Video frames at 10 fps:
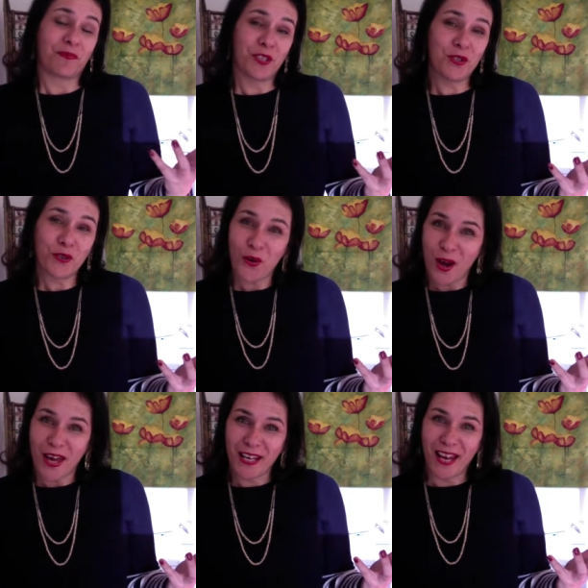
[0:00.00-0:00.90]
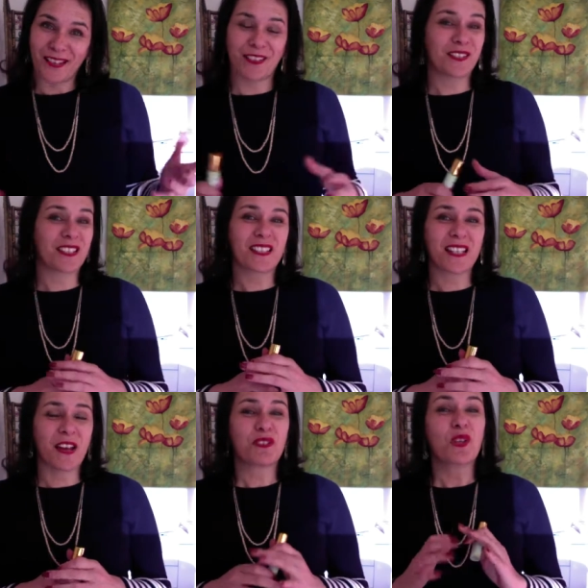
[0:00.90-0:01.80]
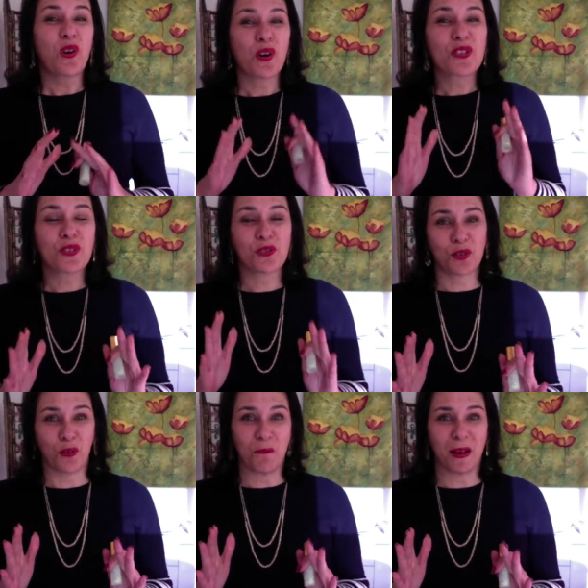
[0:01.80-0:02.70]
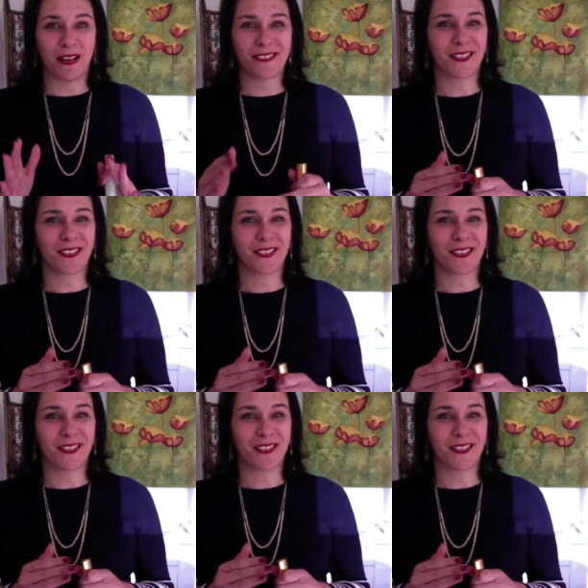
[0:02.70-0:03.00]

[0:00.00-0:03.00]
just try it out. It doesn't have to cost you too much.